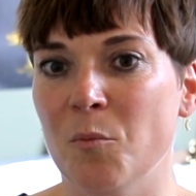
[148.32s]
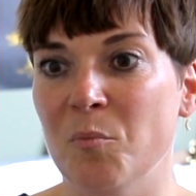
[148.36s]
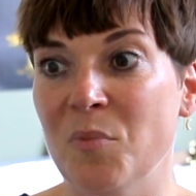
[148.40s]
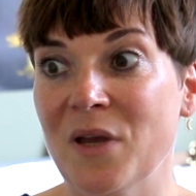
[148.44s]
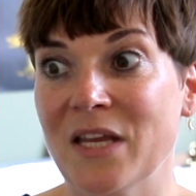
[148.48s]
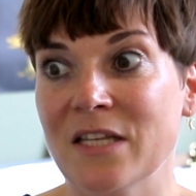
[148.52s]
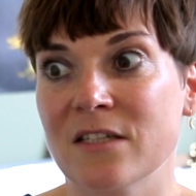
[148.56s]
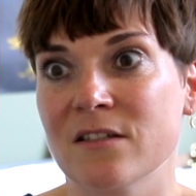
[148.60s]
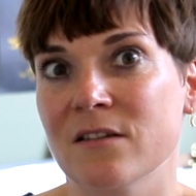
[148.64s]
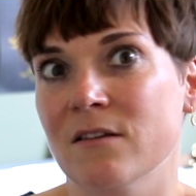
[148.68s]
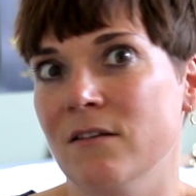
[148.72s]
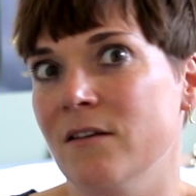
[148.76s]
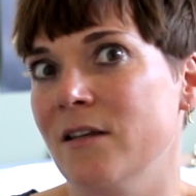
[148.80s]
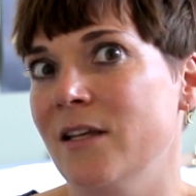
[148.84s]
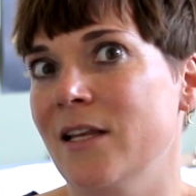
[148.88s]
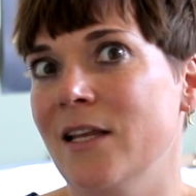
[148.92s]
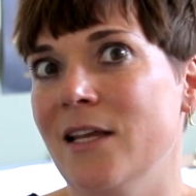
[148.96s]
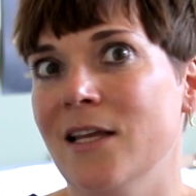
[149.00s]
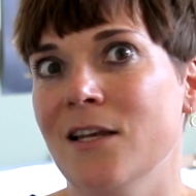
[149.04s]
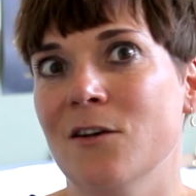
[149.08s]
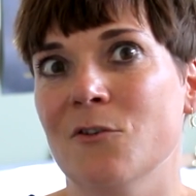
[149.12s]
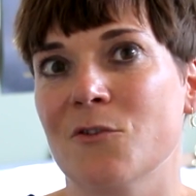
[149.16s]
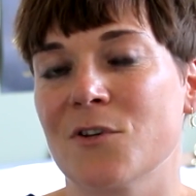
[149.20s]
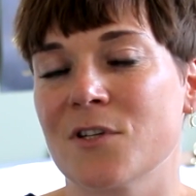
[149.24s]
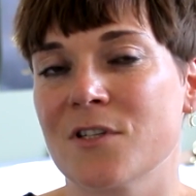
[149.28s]
pencil it
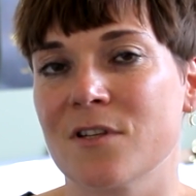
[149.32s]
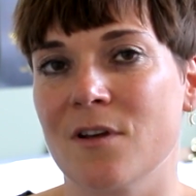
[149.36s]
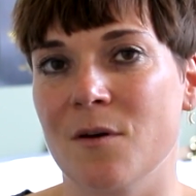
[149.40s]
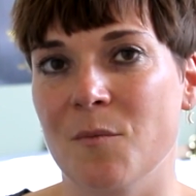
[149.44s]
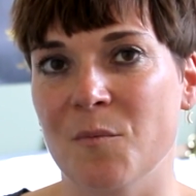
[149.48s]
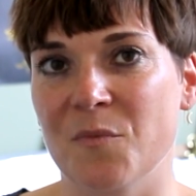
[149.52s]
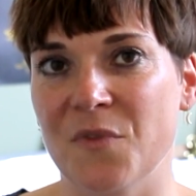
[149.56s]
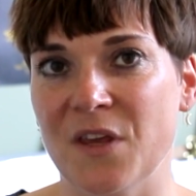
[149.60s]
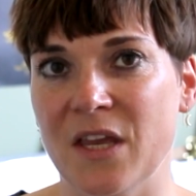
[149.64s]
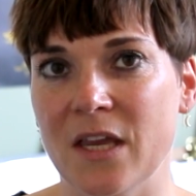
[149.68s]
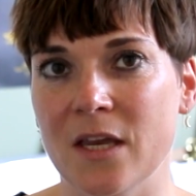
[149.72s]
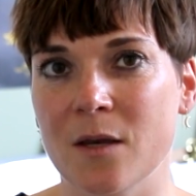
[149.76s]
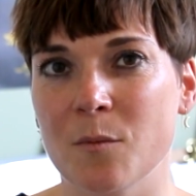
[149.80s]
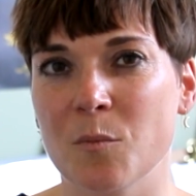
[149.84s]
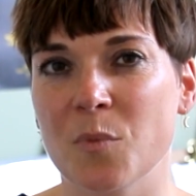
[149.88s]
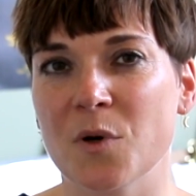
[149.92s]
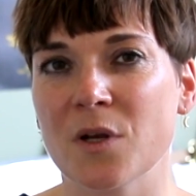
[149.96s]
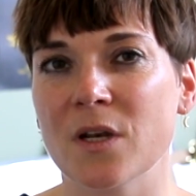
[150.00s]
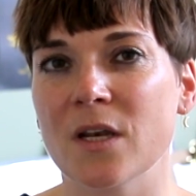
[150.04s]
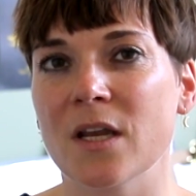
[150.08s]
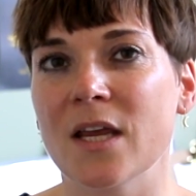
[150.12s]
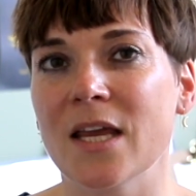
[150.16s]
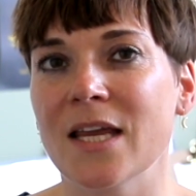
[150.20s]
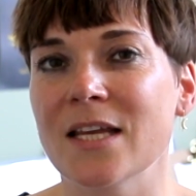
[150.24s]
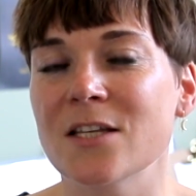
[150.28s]
in or something,
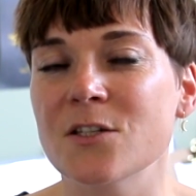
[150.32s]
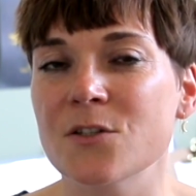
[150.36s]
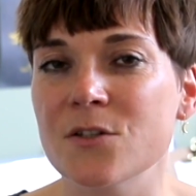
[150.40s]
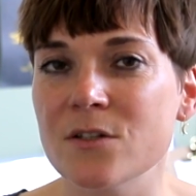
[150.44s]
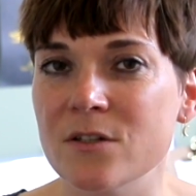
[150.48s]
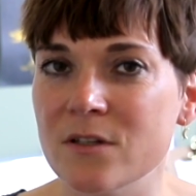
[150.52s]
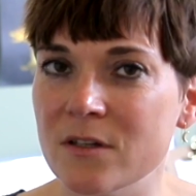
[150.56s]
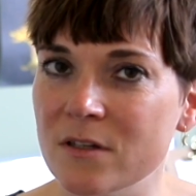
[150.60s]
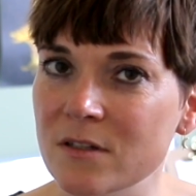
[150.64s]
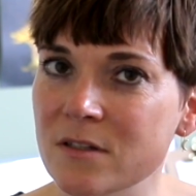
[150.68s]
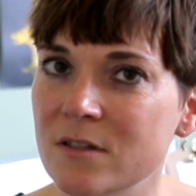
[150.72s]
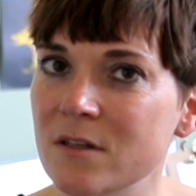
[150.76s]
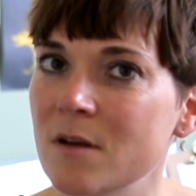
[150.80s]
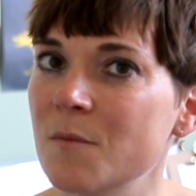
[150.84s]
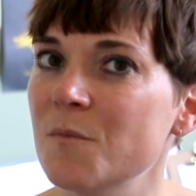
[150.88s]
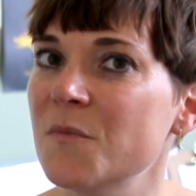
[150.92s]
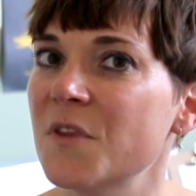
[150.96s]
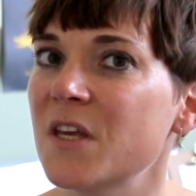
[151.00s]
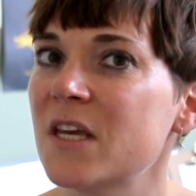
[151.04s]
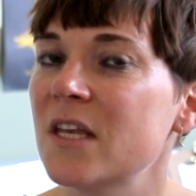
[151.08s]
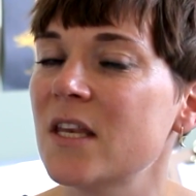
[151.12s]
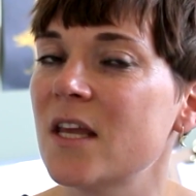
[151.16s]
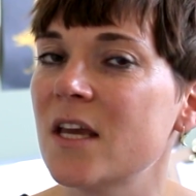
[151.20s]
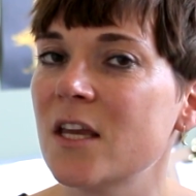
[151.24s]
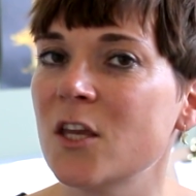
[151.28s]
but it's just
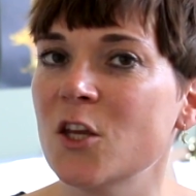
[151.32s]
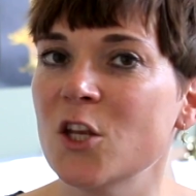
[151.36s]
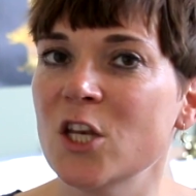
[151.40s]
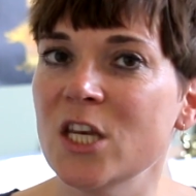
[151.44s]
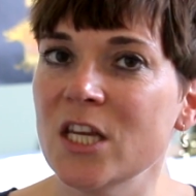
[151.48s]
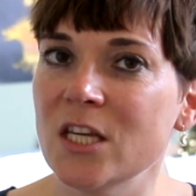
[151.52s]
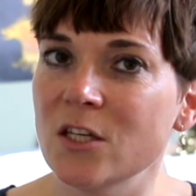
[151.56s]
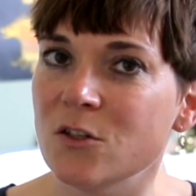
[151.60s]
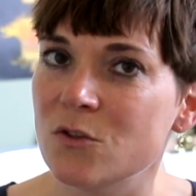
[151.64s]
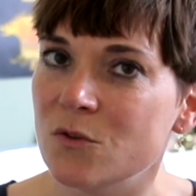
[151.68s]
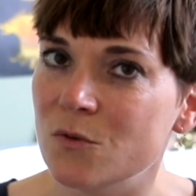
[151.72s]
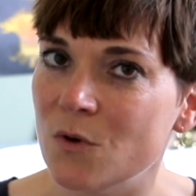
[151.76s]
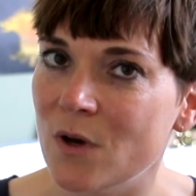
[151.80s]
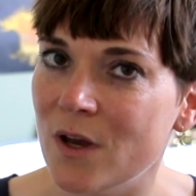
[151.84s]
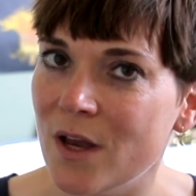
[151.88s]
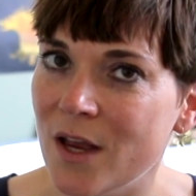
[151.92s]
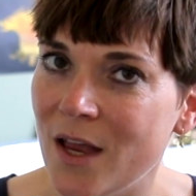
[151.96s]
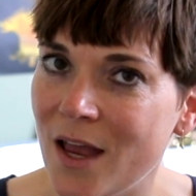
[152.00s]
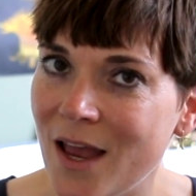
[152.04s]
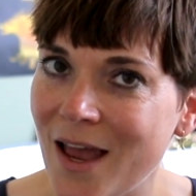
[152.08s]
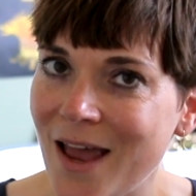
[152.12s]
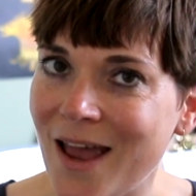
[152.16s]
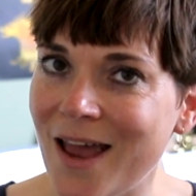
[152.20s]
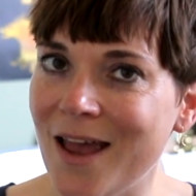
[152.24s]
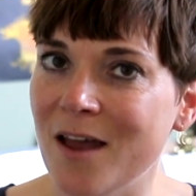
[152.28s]
something that you need to
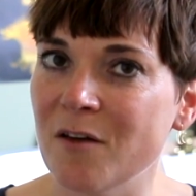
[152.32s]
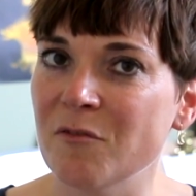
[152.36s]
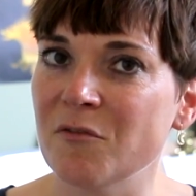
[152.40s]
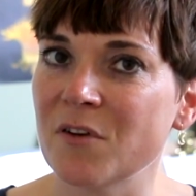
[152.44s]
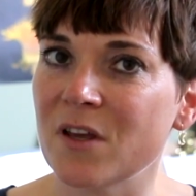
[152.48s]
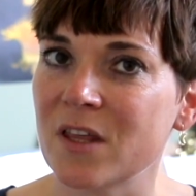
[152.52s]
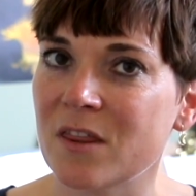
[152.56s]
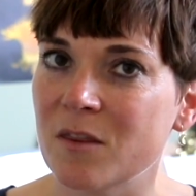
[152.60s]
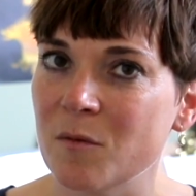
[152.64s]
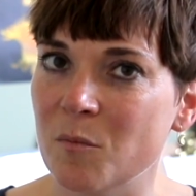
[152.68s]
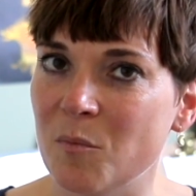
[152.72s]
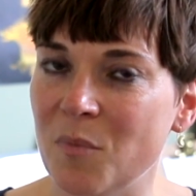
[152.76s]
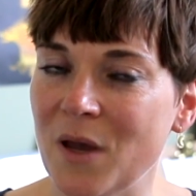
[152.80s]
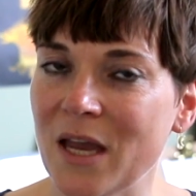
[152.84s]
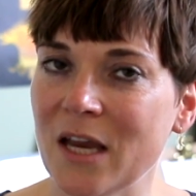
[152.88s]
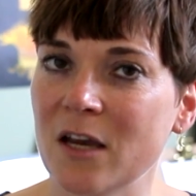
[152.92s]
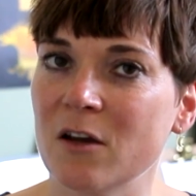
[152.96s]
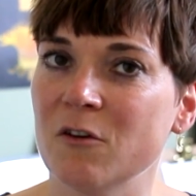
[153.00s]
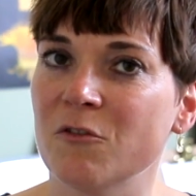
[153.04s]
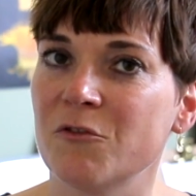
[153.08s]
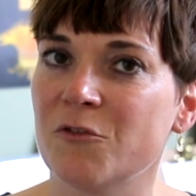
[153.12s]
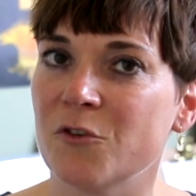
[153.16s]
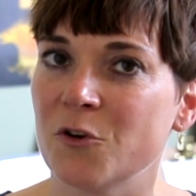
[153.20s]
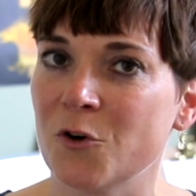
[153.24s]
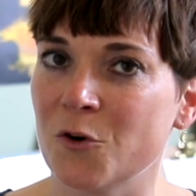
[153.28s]
have at the back
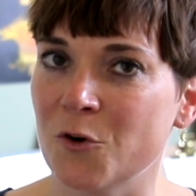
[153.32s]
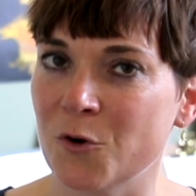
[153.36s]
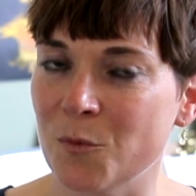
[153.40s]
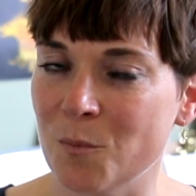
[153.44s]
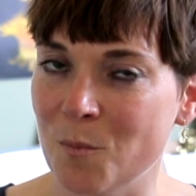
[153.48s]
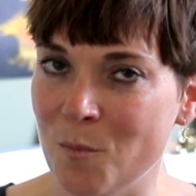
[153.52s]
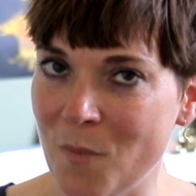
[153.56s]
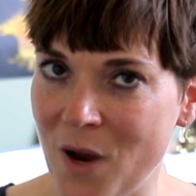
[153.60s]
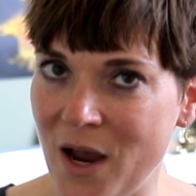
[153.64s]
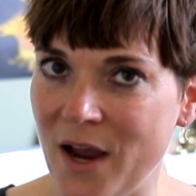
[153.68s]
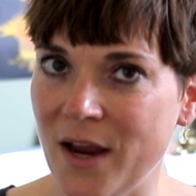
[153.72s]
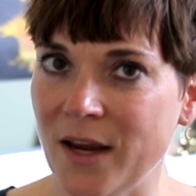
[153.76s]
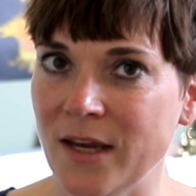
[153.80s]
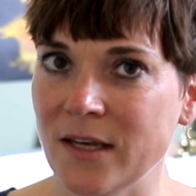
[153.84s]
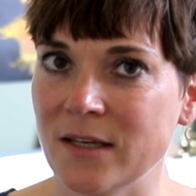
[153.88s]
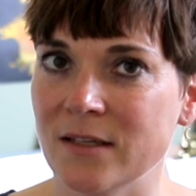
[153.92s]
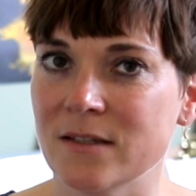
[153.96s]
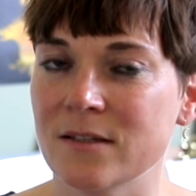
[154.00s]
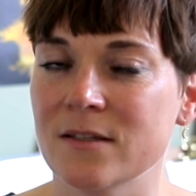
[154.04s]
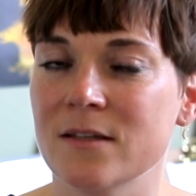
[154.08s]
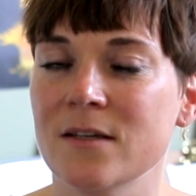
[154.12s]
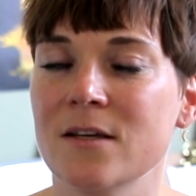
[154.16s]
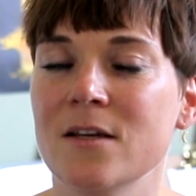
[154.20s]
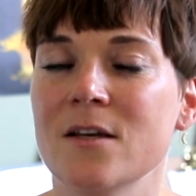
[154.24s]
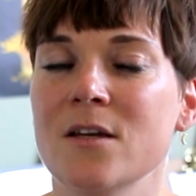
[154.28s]
of your
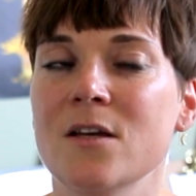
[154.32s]
mind.